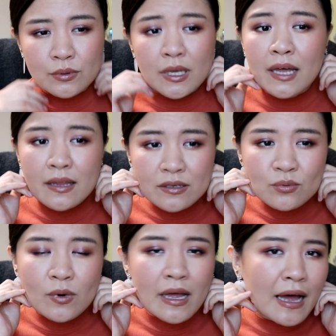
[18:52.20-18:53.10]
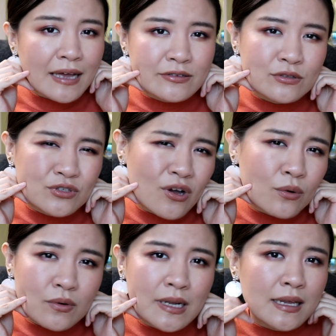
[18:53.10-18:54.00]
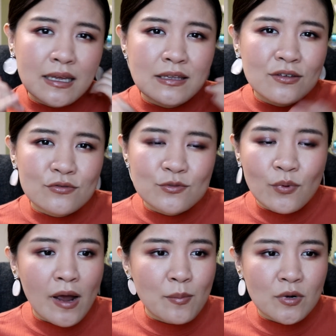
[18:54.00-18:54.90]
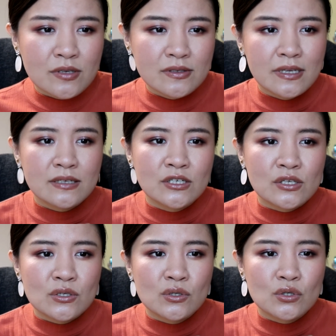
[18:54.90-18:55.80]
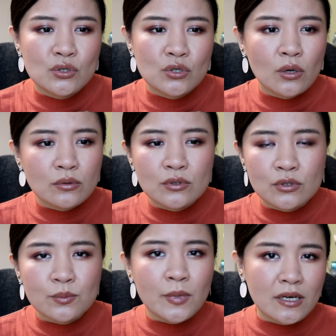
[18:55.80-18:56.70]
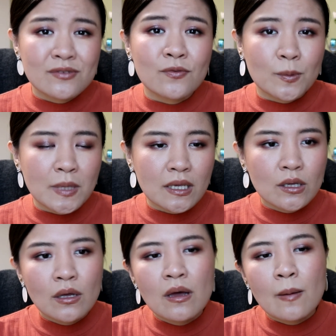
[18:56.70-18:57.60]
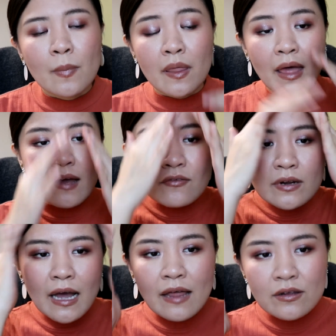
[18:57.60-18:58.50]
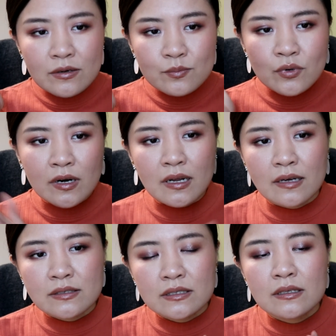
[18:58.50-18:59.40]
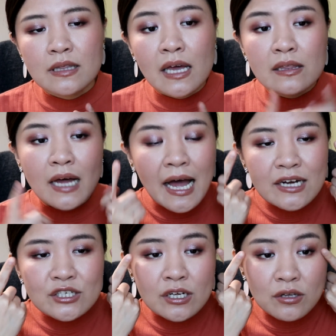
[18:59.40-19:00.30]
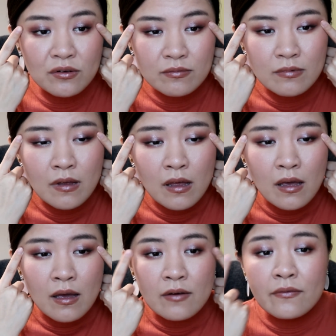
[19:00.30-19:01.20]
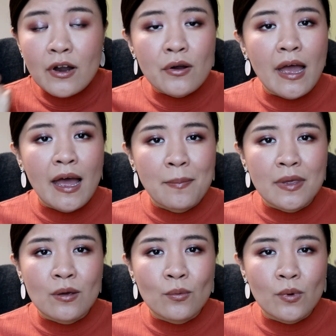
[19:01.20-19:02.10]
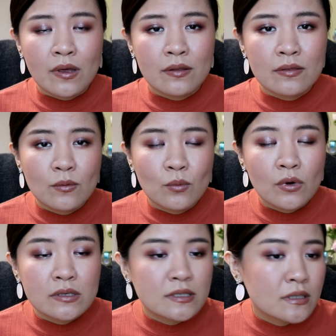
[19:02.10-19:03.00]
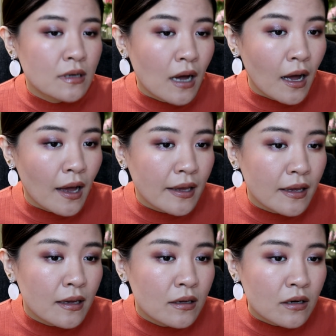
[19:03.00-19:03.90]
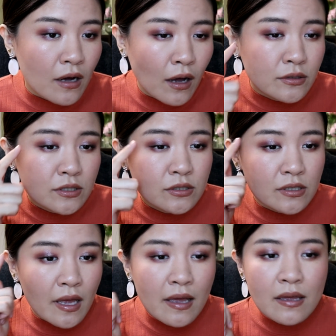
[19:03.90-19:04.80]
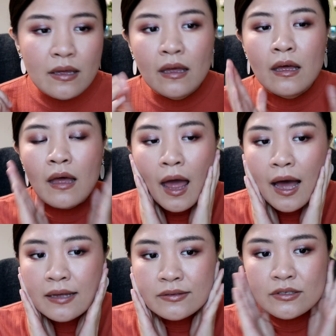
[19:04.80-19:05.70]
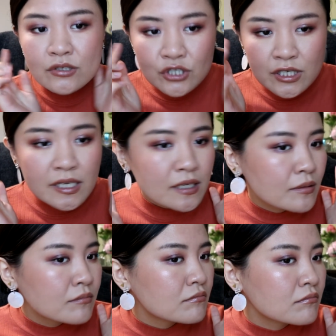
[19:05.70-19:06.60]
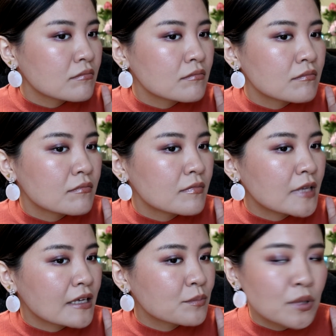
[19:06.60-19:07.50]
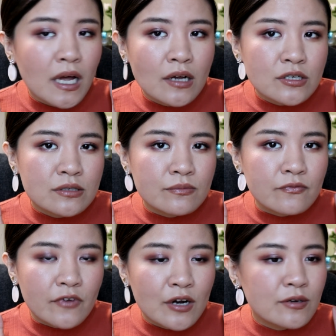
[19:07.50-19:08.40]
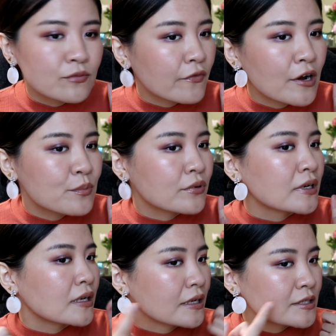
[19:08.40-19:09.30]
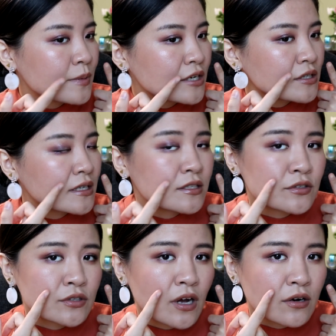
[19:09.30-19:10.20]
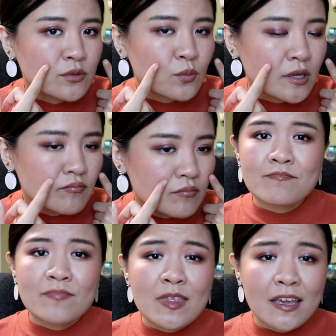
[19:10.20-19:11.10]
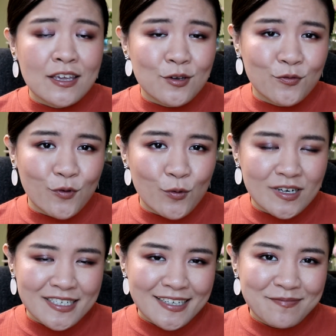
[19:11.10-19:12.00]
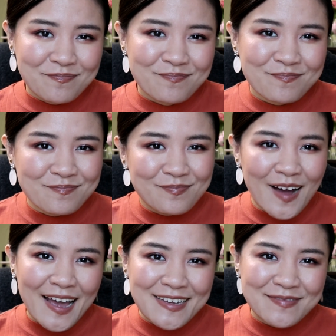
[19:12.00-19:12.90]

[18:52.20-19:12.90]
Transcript: yeah, that's why I don't really use primers. They just don't do much for me. But every other product, like the eyeshadow, very happy with what I got today. And the cheek, like blush, very pretty, especially the Nars one. Thank you for watching. Bye.